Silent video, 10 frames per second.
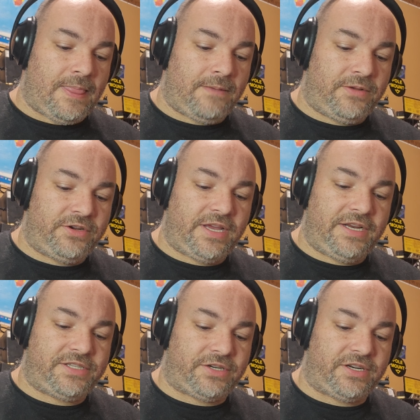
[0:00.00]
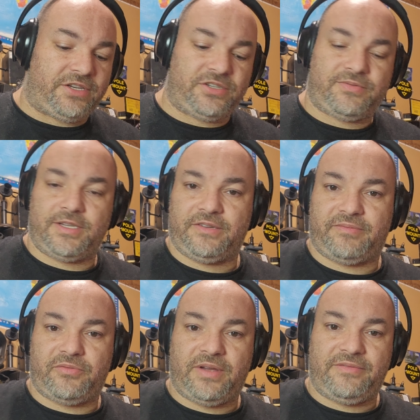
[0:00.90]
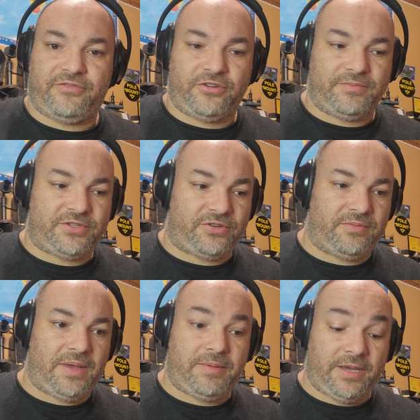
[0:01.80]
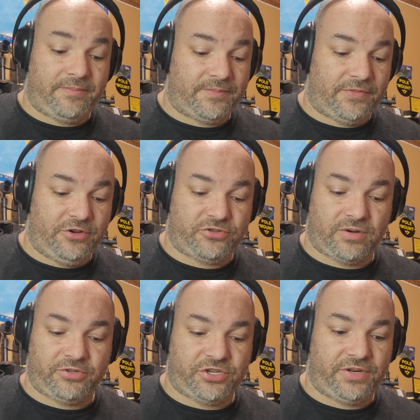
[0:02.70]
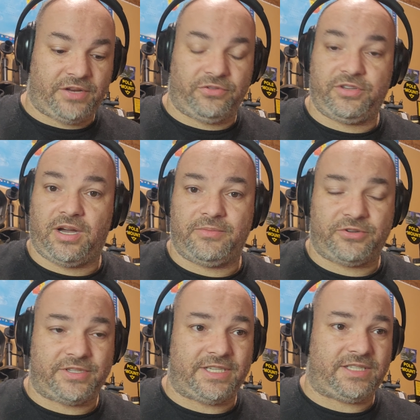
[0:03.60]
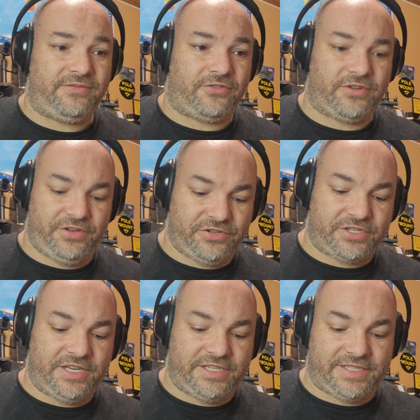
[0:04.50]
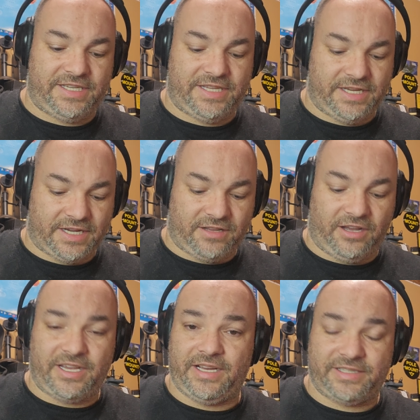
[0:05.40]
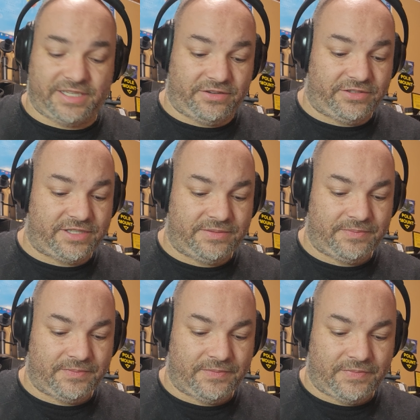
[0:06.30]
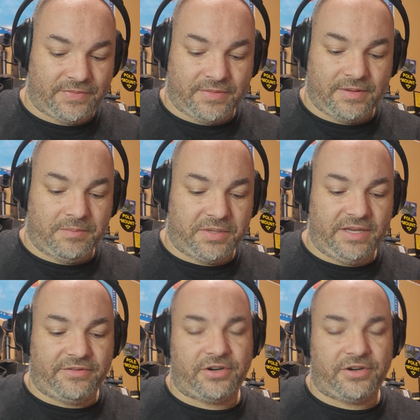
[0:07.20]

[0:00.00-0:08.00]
When you're getting started, you just want to learn about waveforms, or maybe you're troubleshooting an old Commodore 64 and you just need to see the clocking signals. Believe it or